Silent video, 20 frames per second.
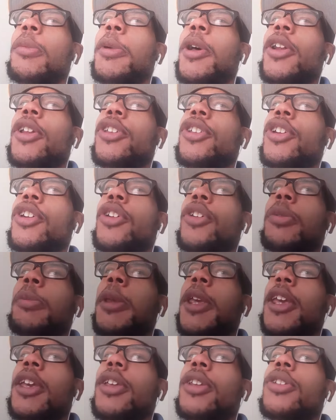about a young
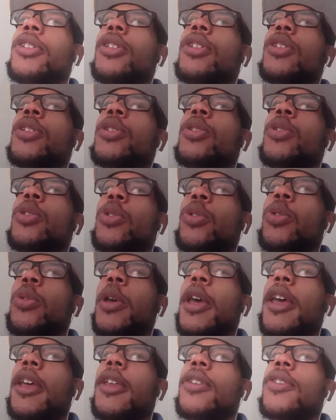man who
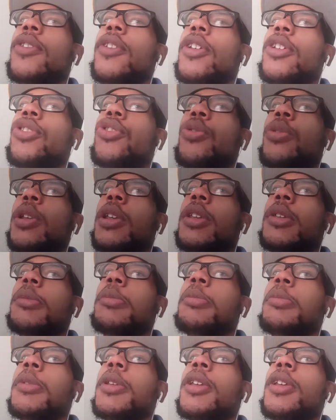has a dream,
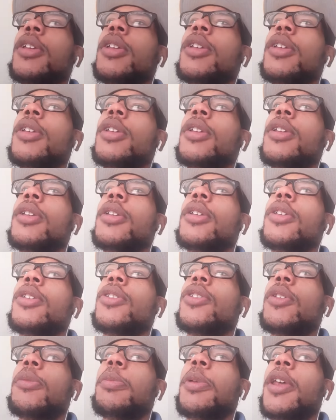
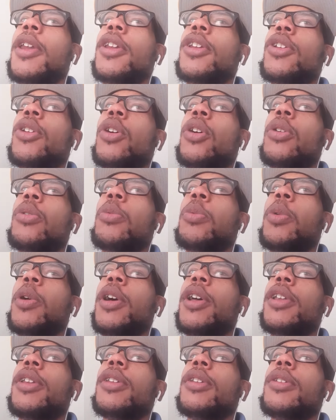depending on
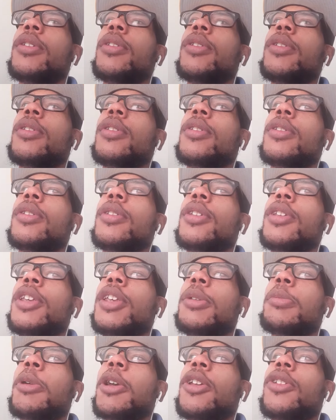what
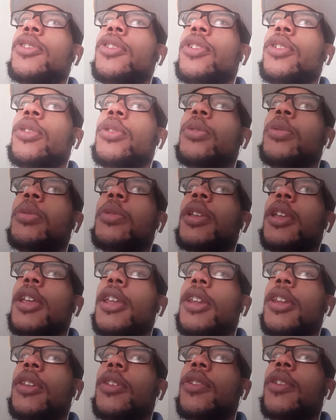he might do
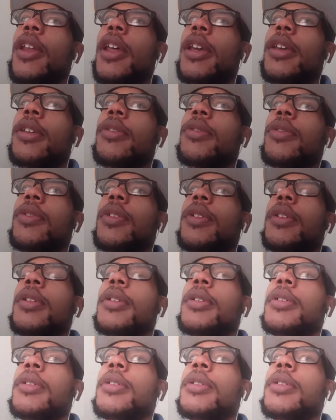in his life.